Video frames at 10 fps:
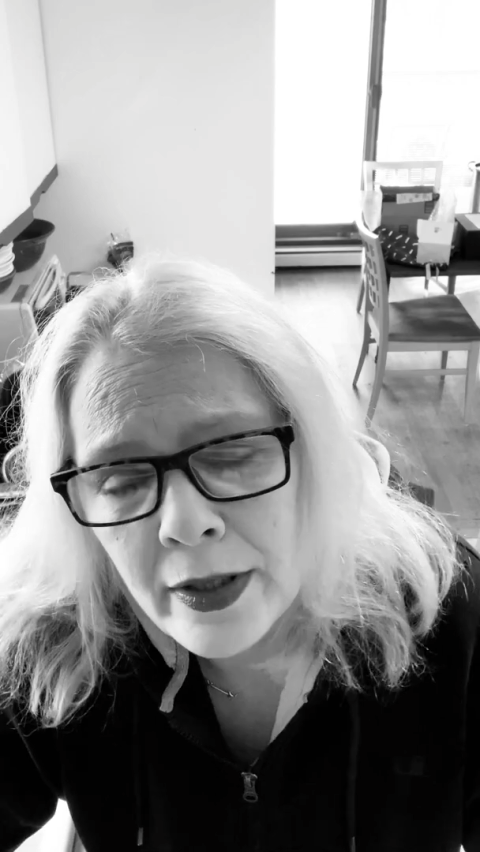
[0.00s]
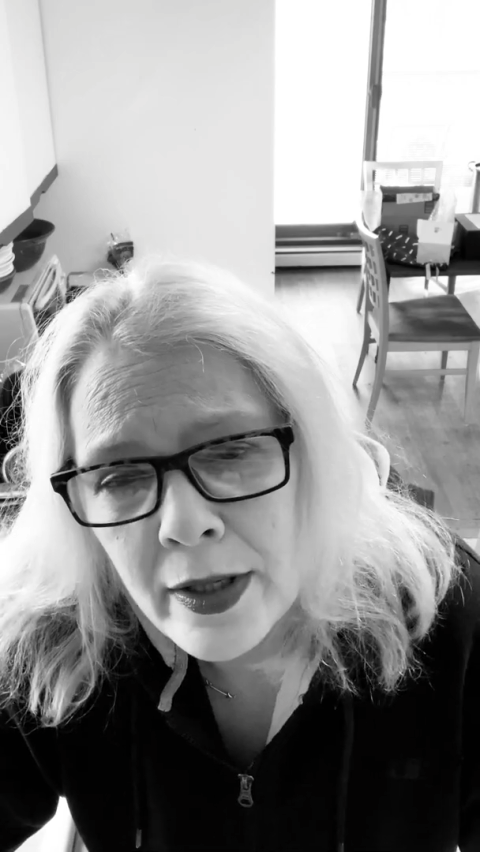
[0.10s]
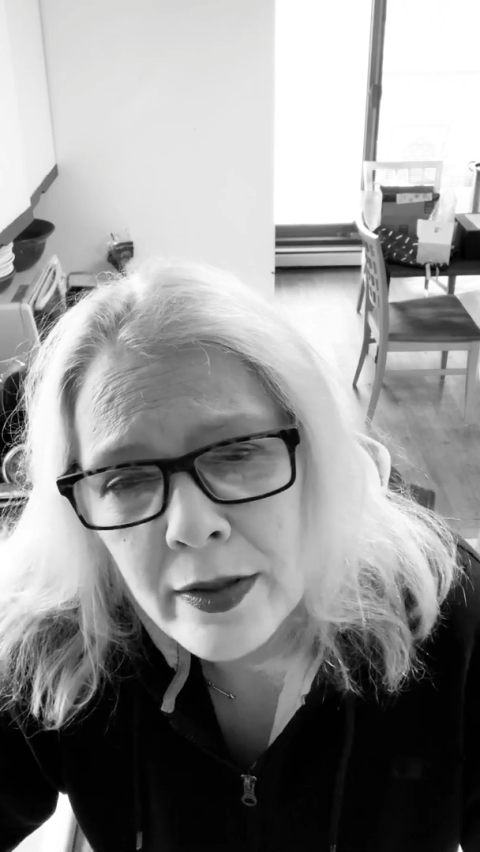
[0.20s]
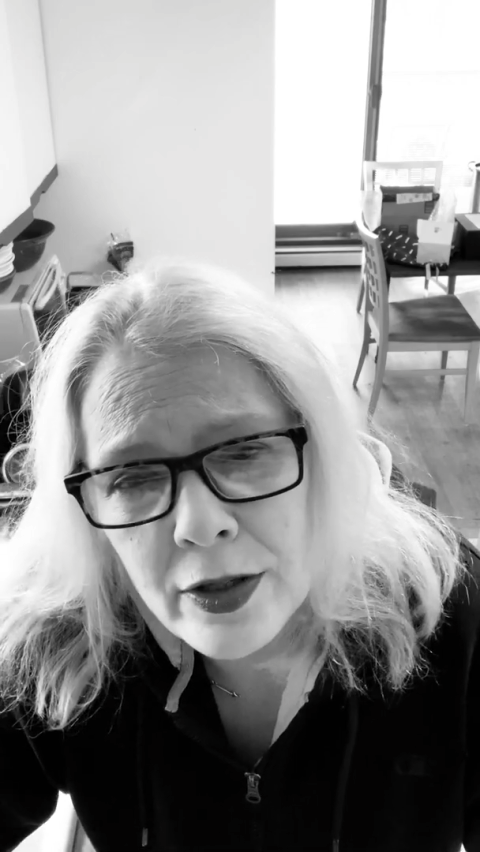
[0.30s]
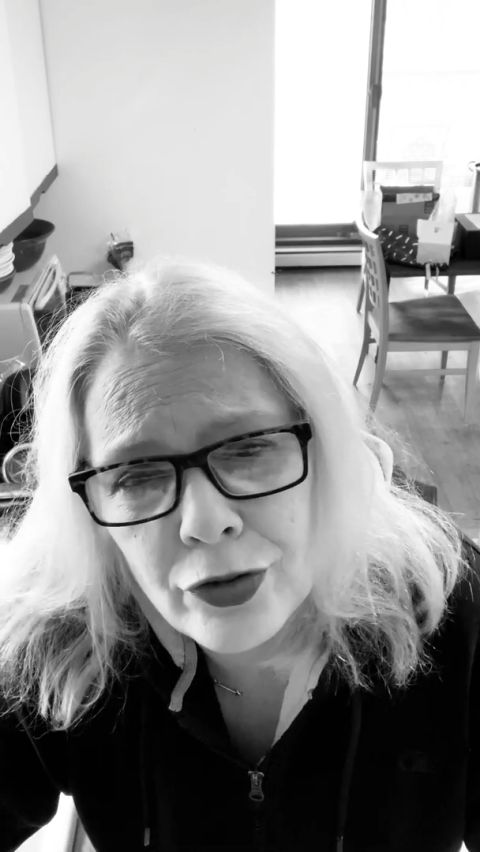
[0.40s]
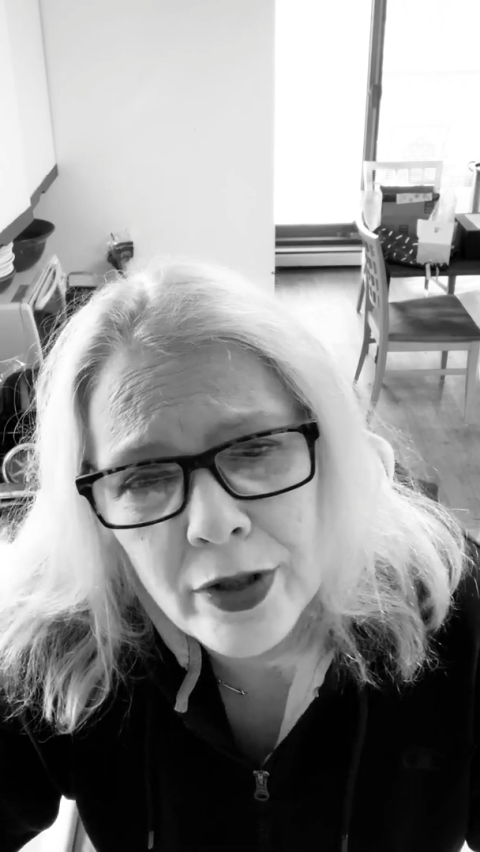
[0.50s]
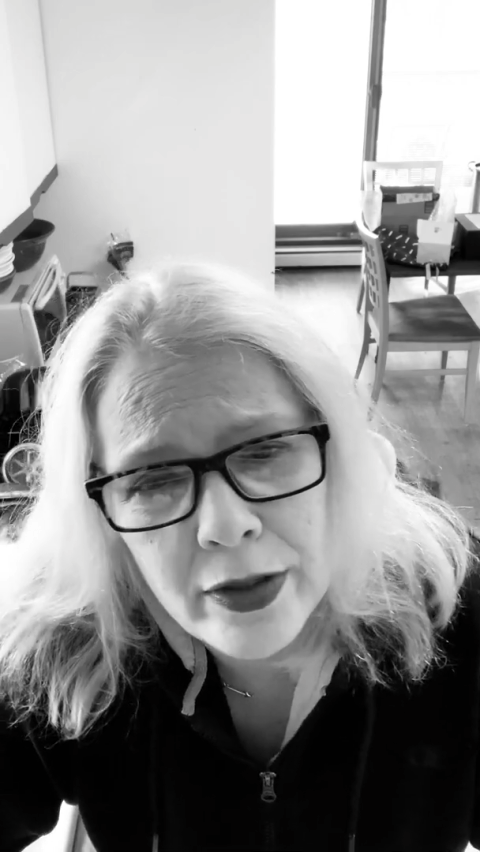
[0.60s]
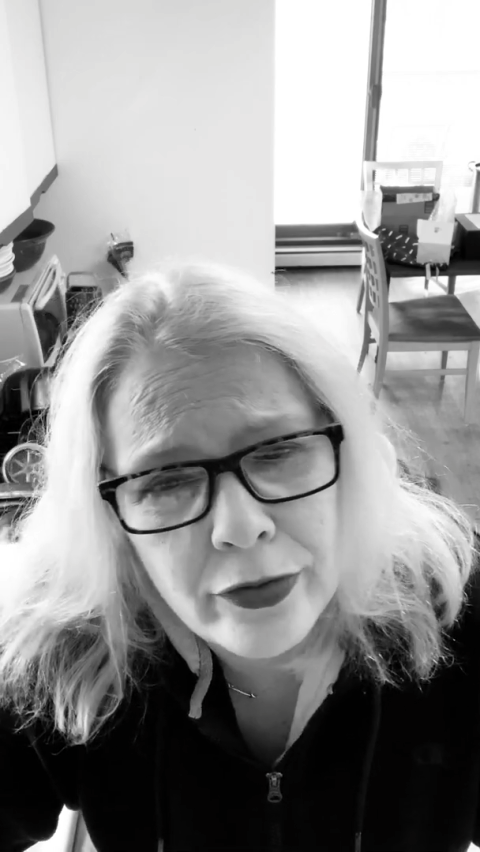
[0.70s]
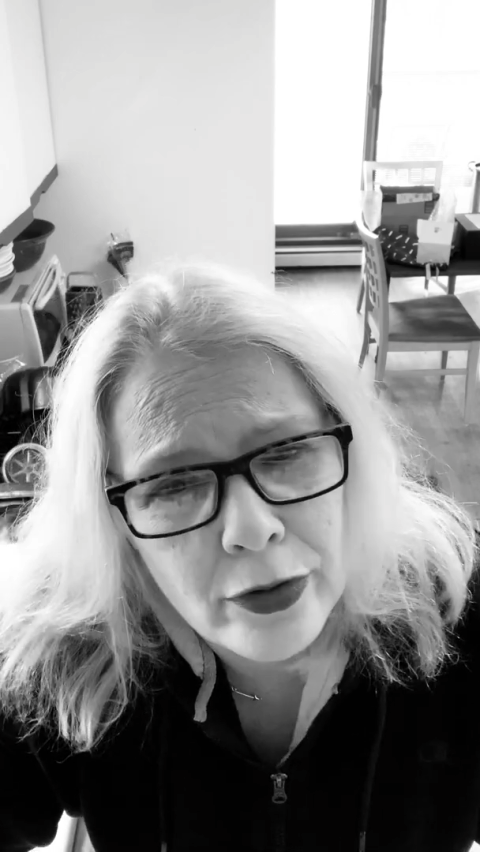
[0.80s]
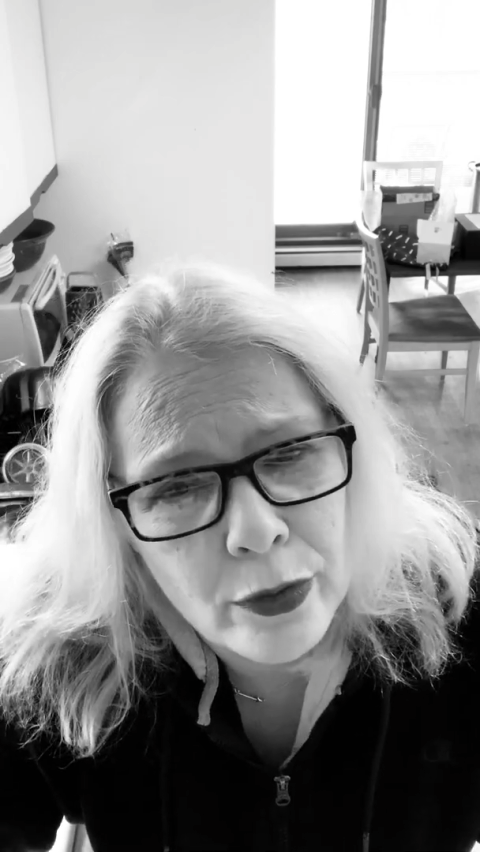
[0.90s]
they try
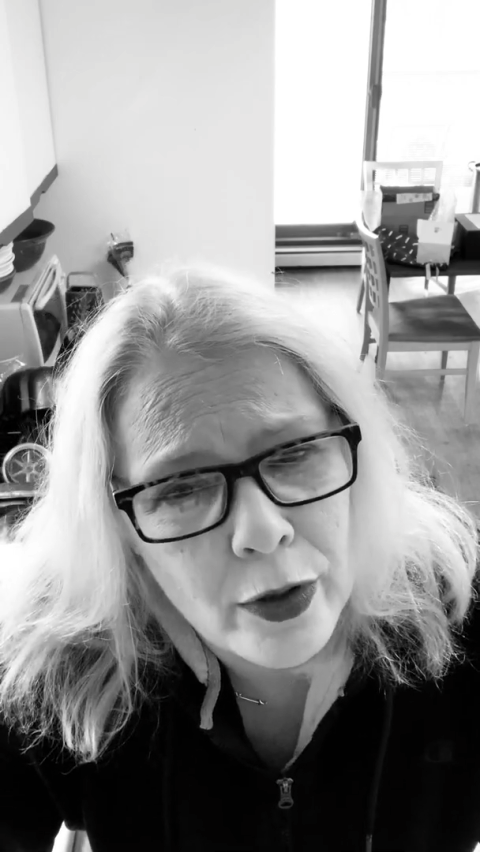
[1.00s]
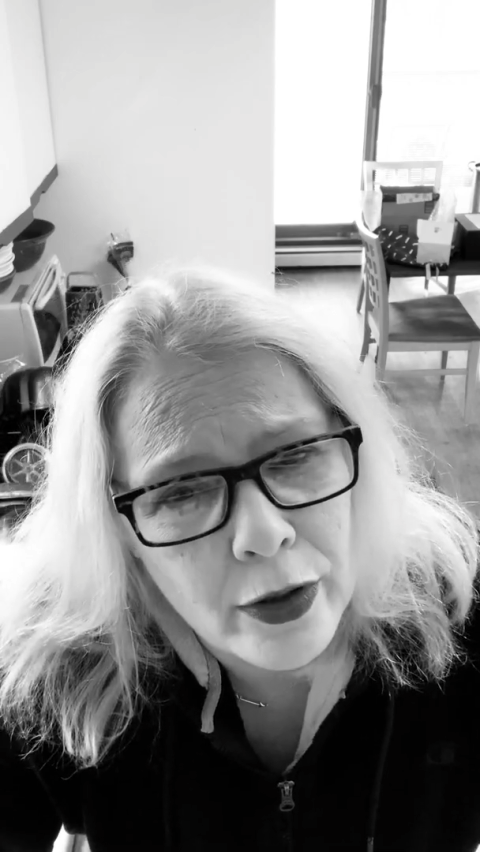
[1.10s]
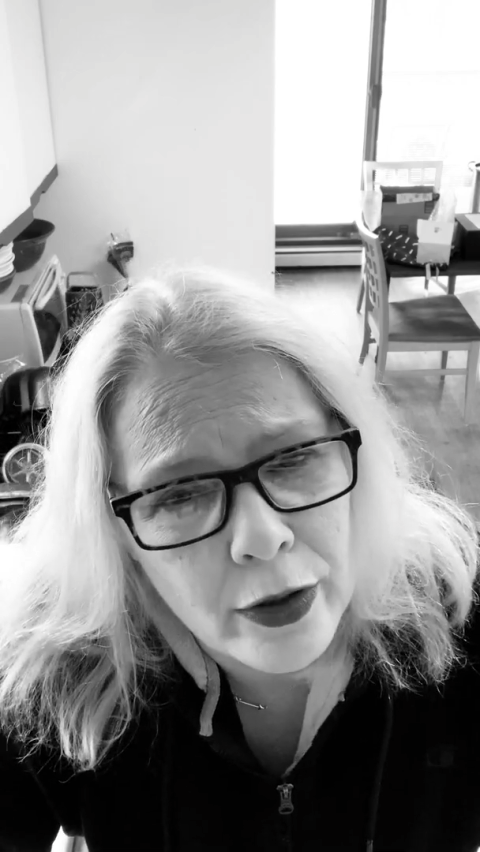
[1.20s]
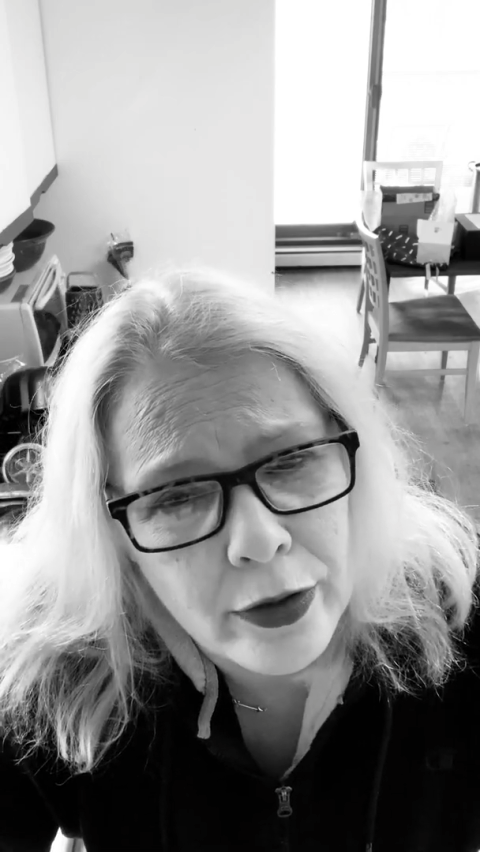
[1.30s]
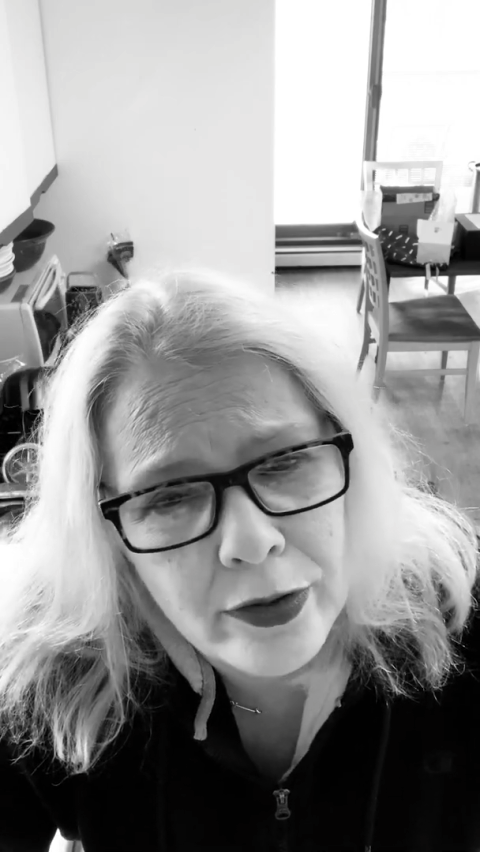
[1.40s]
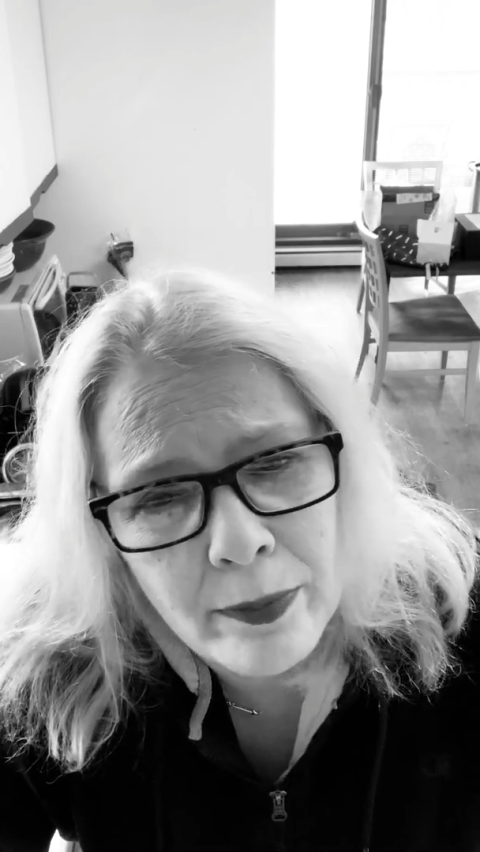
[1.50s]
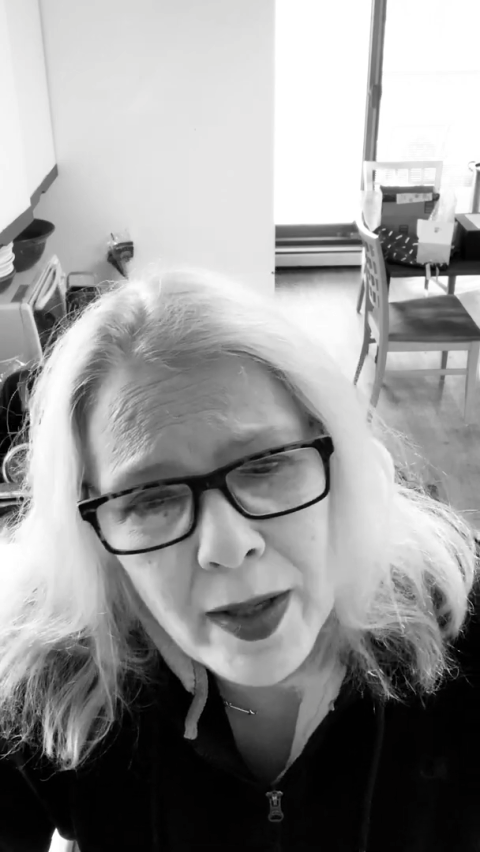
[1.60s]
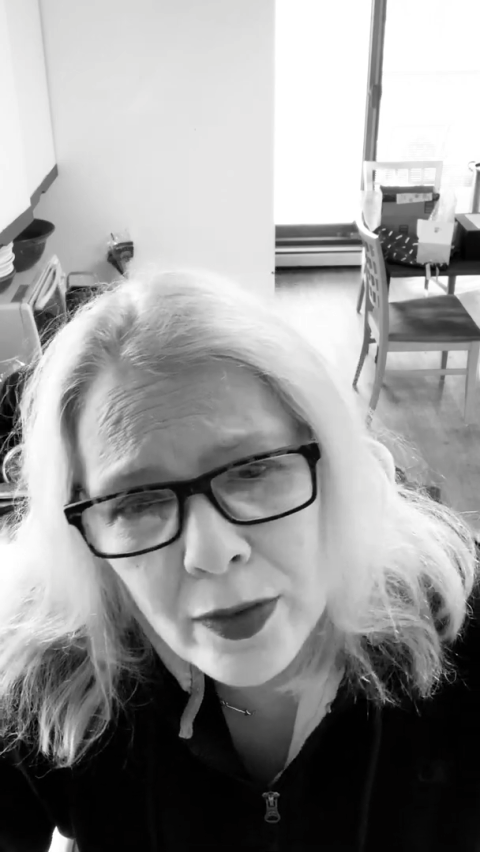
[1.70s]
so hard to make the